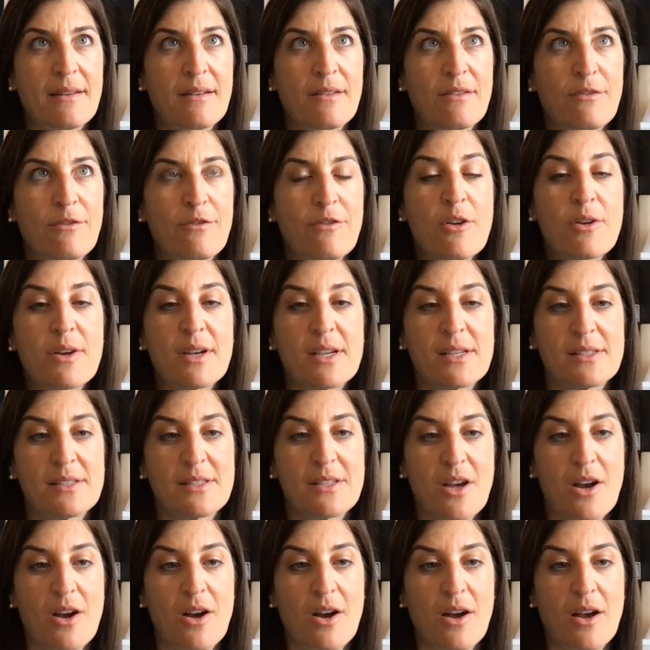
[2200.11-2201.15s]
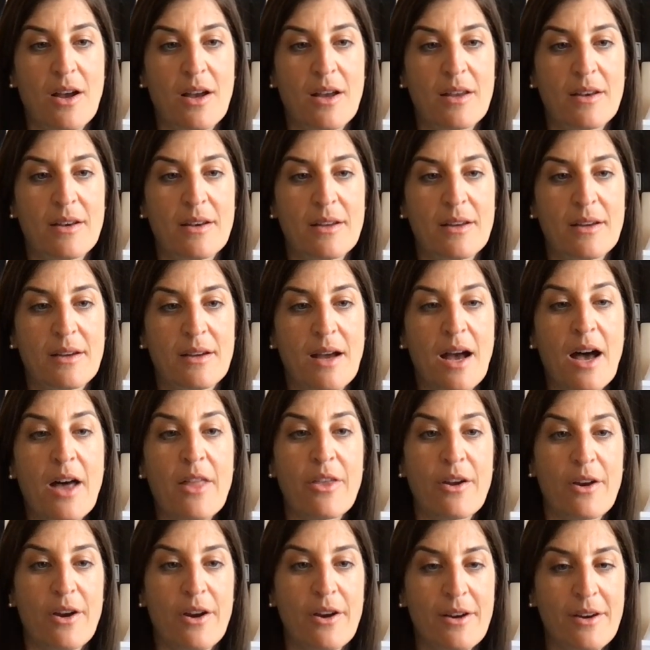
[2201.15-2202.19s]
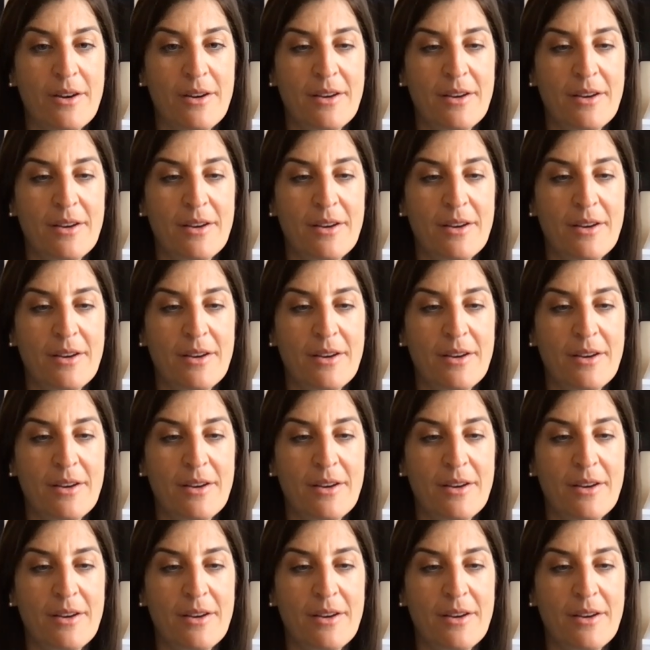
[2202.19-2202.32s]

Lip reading: focus on other